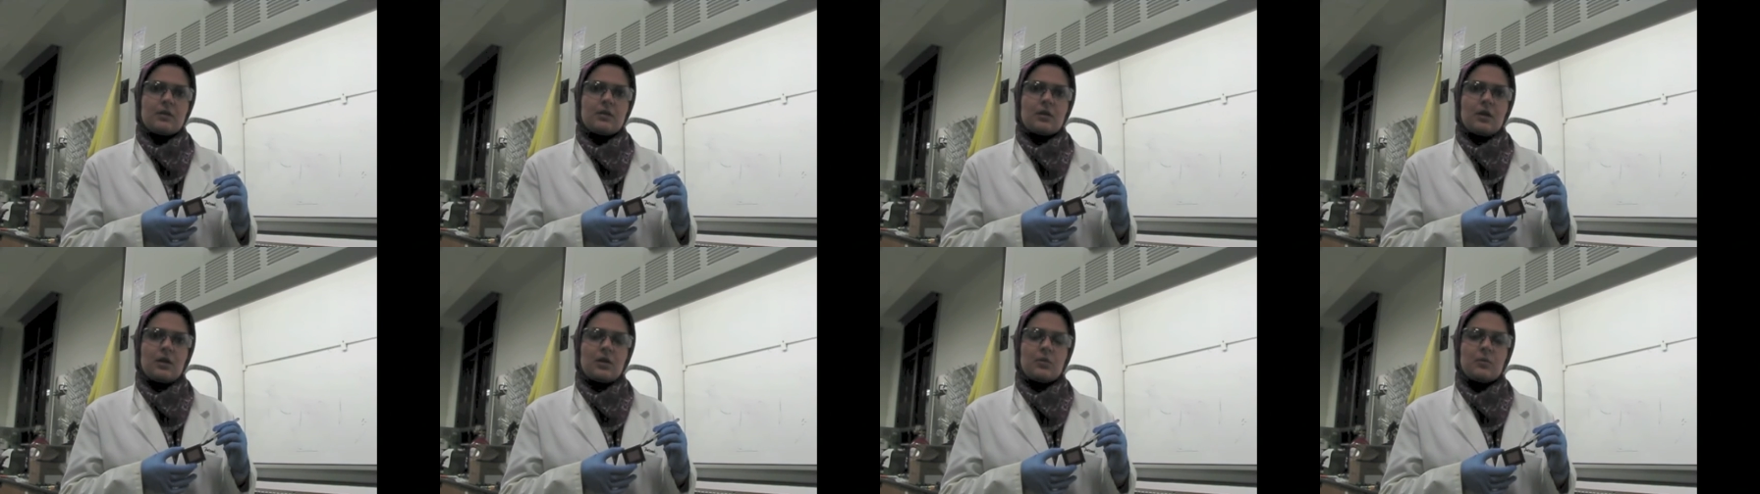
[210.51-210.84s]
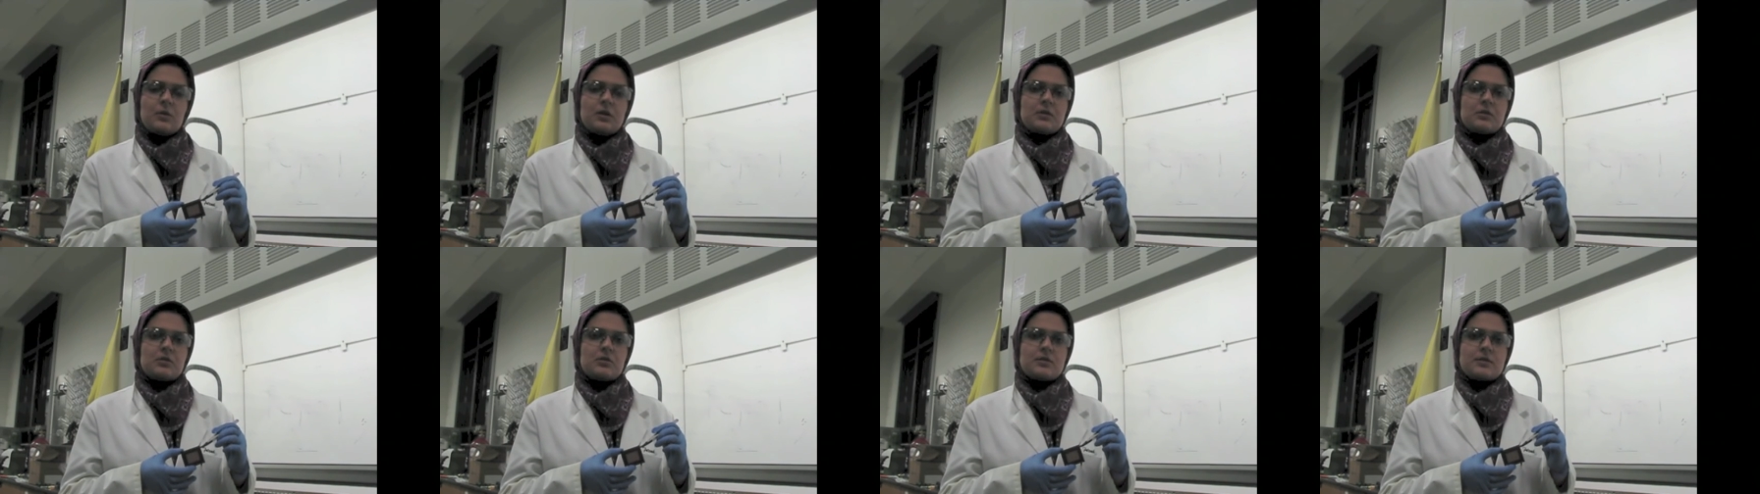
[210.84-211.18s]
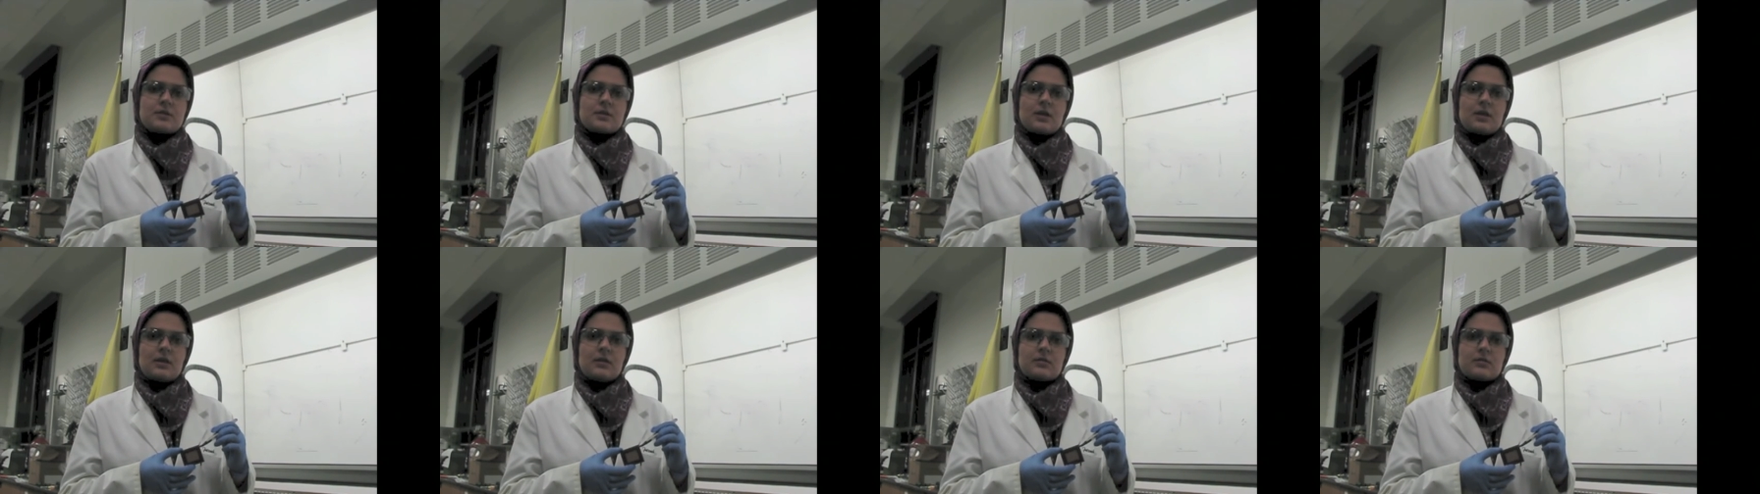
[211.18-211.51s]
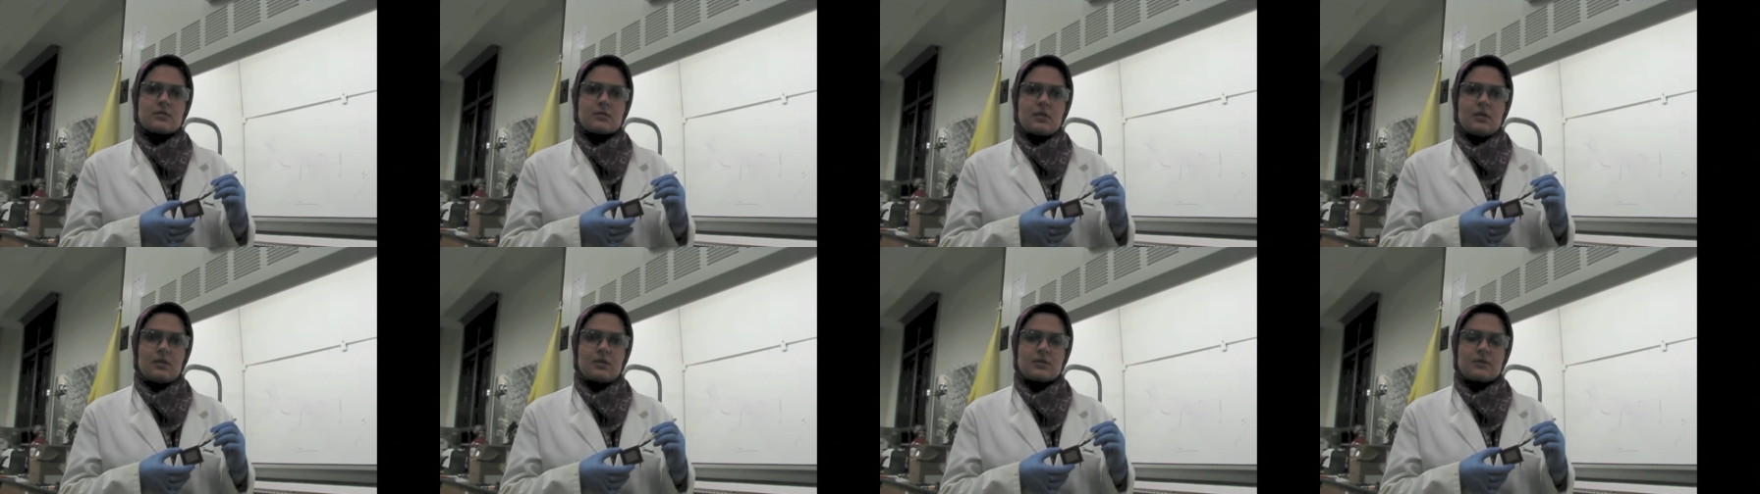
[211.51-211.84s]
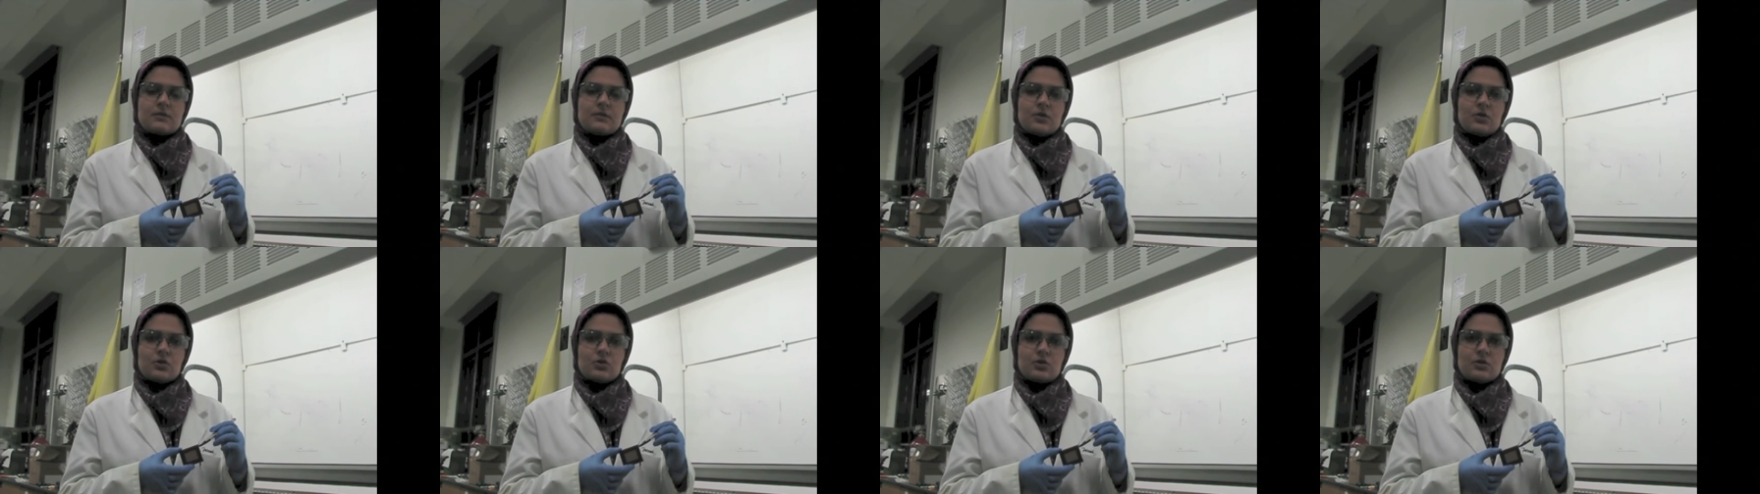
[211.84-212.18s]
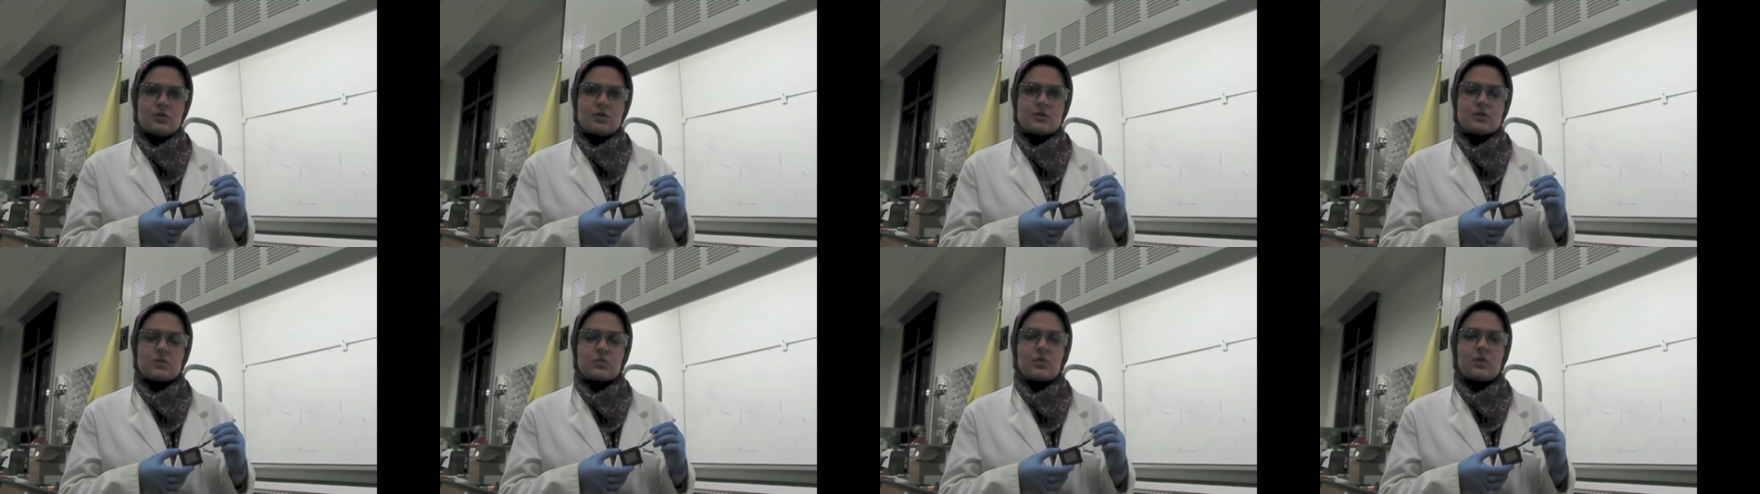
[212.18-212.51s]
nanometer scale size
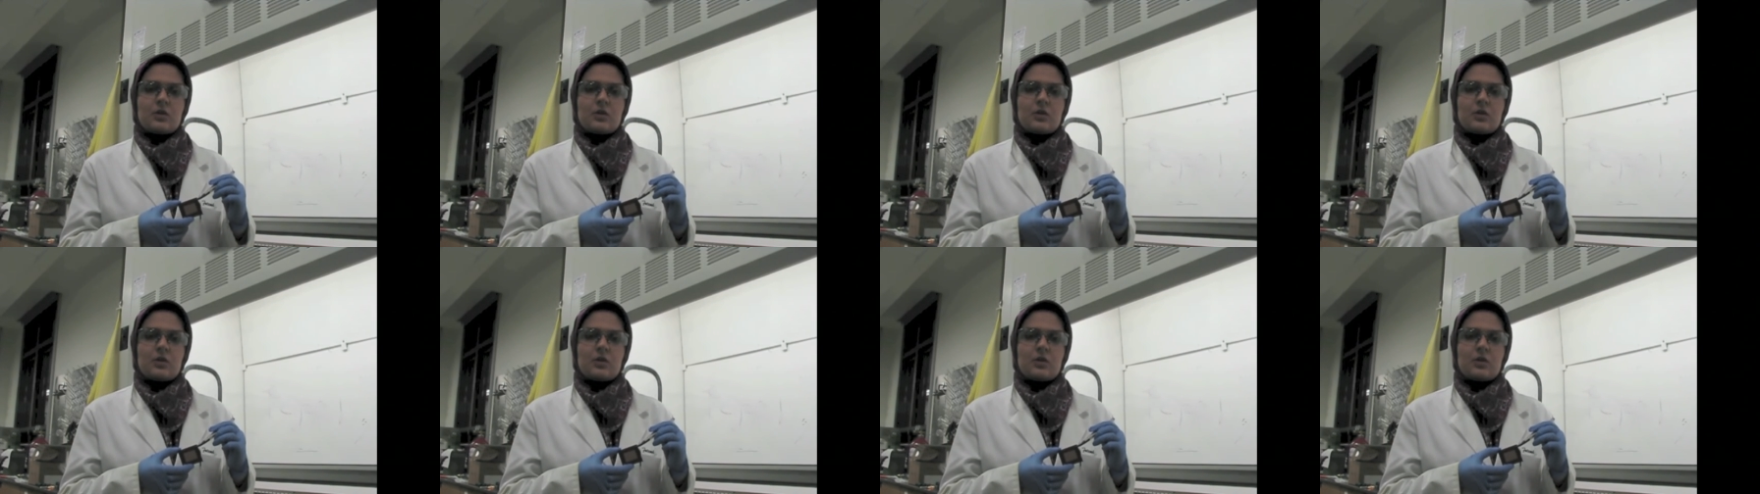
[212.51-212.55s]
features,